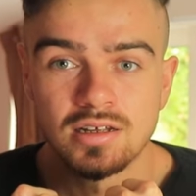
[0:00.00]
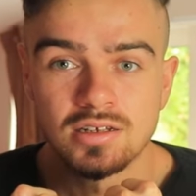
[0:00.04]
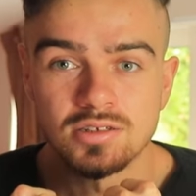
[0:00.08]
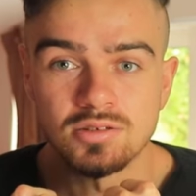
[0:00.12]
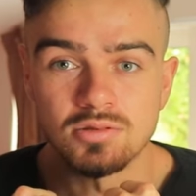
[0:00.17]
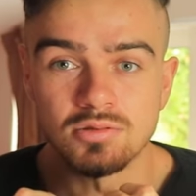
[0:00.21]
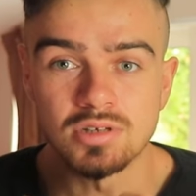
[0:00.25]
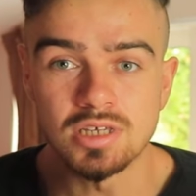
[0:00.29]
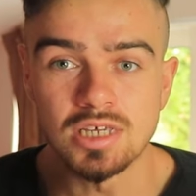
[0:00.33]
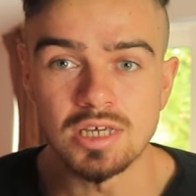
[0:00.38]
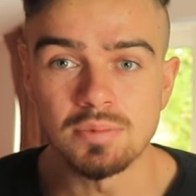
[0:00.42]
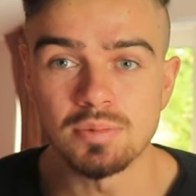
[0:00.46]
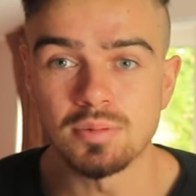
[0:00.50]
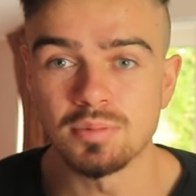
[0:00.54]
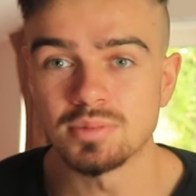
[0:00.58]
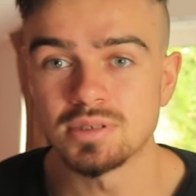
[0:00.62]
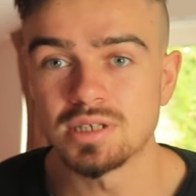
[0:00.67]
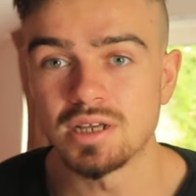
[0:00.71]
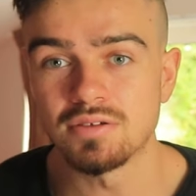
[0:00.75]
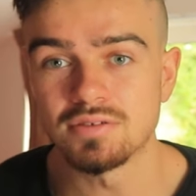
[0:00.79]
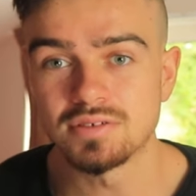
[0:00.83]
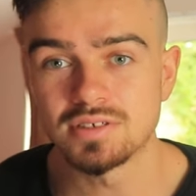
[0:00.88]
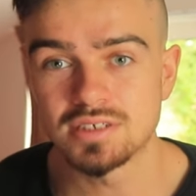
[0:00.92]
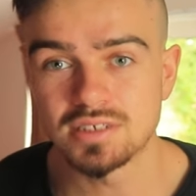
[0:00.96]
to keep
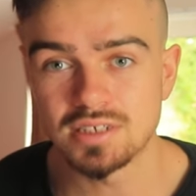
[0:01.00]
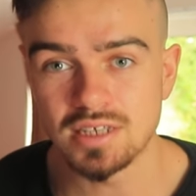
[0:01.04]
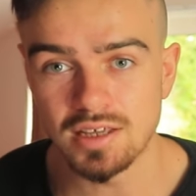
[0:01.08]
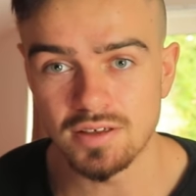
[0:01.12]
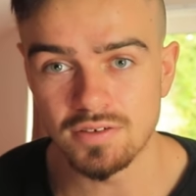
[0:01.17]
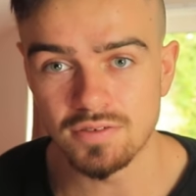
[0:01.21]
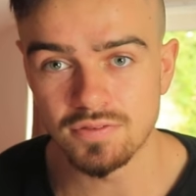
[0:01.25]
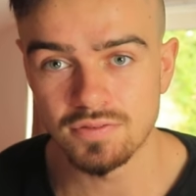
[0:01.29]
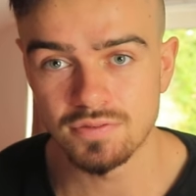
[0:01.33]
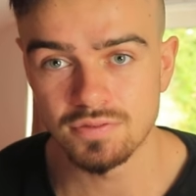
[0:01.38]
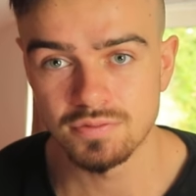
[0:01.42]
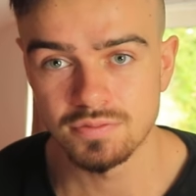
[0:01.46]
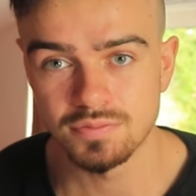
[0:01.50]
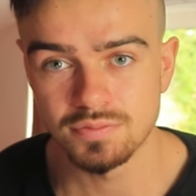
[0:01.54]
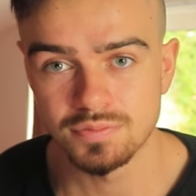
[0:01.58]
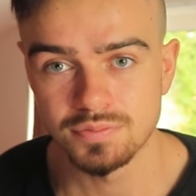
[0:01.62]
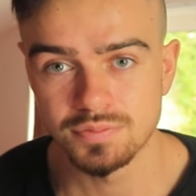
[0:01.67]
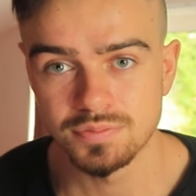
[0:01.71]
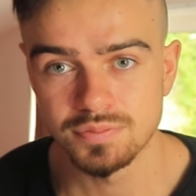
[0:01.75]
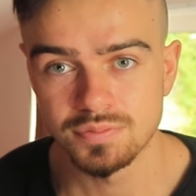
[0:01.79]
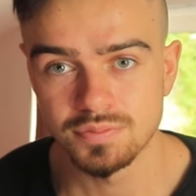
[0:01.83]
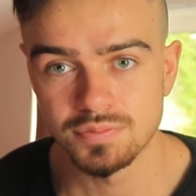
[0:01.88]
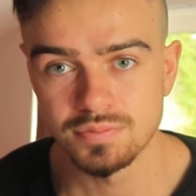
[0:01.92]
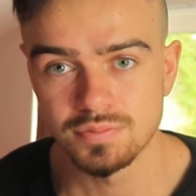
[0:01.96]
himself safe
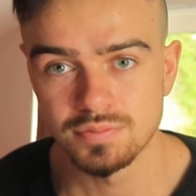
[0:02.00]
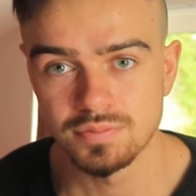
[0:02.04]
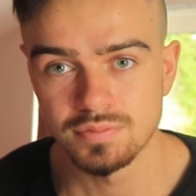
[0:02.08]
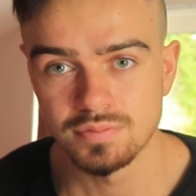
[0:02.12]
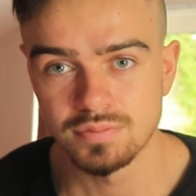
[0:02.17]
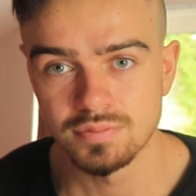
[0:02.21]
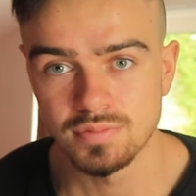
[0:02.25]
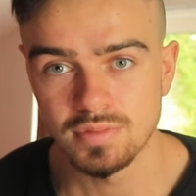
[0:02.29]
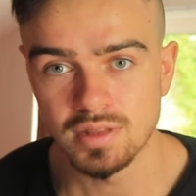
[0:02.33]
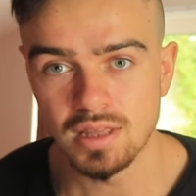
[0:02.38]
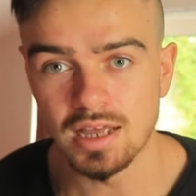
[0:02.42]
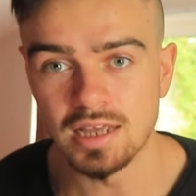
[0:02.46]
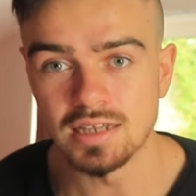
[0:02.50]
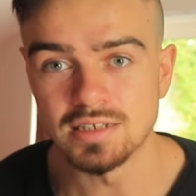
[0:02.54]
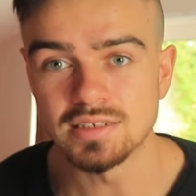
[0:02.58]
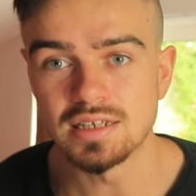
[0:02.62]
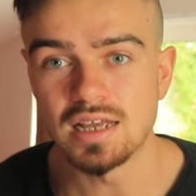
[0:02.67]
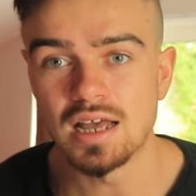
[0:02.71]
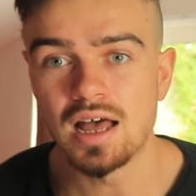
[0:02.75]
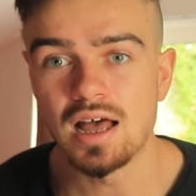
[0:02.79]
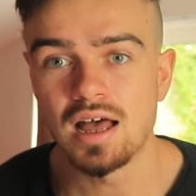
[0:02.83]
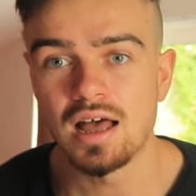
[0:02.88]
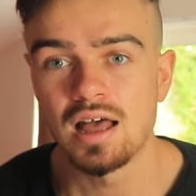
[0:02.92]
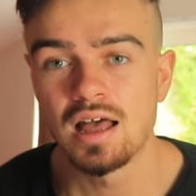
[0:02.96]
as